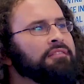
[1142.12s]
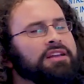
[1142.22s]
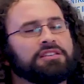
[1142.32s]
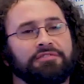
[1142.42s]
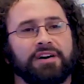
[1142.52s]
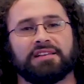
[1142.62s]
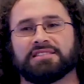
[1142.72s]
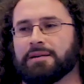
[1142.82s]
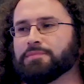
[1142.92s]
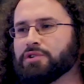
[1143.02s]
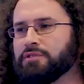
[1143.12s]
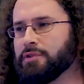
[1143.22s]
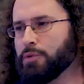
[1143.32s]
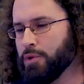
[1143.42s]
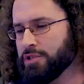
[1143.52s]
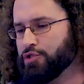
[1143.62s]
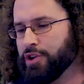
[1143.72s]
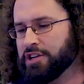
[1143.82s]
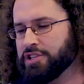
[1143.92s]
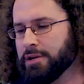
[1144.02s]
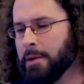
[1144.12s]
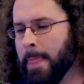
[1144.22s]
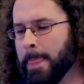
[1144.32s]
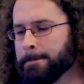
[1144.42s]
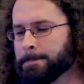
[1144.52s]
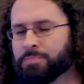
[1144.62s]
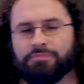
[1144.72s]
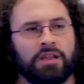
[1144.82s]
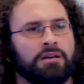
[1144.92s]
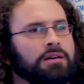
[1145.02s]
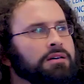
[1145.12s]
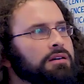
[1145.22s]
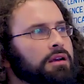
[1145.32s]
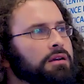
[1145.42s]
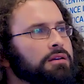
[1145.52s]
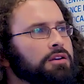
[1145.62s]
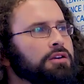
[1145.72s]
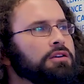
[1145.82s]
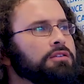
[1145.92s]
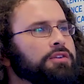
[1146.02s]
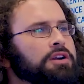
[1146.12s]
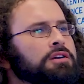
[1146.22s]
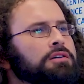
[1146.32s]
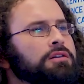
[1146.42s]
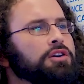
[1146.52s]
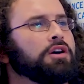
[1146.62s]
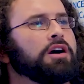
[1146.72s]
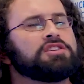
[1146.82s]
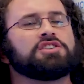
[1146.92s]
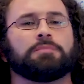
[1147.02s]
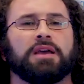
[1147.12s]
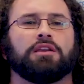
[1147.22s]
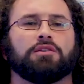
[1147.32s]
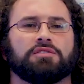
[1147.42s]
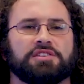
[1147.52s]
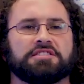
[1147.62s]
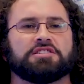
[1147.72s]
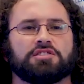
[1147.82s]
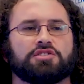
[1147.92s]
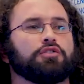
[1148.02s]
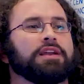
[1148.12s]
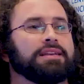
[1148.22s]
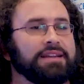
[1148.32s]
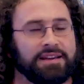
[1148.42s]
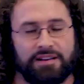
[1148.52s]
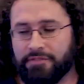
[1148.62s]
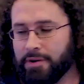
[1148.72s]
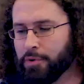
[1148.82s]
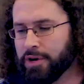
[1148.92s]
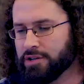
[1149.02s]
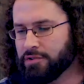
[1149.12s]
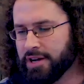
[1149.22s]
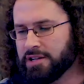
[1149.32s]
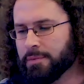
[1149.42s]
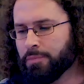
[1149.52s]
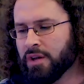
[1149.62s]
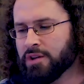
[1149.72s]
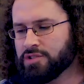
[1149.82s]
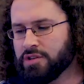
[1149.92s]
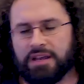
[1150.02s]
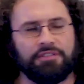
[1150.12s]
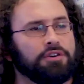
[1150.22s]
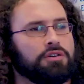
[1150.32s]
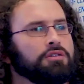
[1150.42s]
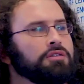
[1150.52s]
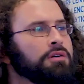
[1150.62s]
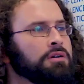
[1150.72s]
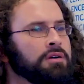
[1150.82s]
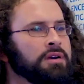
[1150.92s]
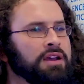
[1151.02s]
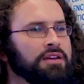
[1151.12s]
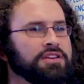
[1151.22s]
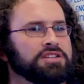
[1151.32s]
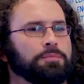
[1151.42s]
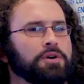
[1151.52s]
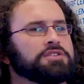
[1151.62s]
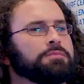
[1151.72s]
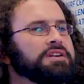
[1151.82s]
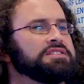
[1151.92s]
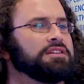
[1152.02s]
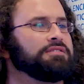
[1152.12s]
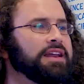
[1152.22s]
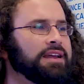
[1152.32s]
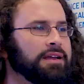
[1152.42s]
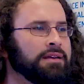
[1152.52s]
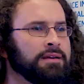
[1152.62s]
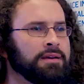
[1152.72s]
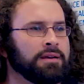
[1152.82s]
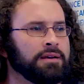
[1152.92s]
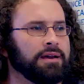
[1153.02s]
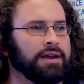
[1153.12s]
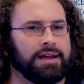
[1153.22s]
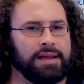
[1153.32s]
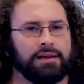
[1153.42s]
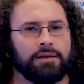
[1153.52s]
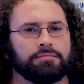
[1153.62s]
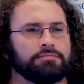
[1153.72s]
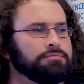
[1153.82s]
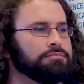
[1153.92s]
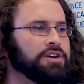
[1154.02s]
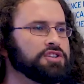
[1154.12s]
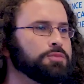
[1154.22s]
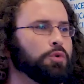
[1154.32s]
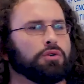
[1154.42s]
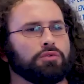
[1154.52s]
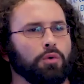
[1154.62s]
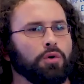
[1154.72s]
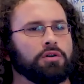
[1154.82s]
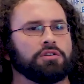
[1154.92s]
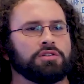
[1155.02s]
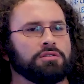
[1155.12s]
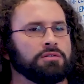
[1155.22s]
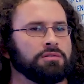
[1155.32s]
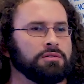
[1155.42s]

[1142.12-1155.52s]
having defined some sort of a reward structure, you can't just make your decisions greedily at every point, right? So if there's a possibility of getting a small reward